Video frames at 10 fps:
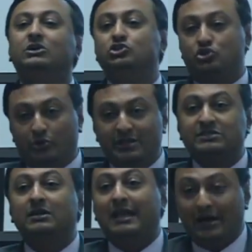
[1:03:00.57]
jury is
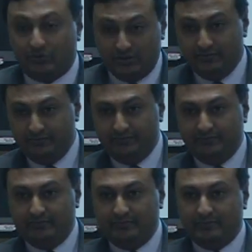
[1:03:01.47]
still out.
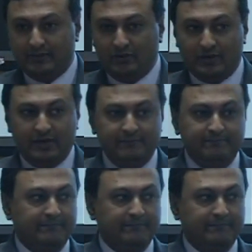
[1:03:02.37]
Okay?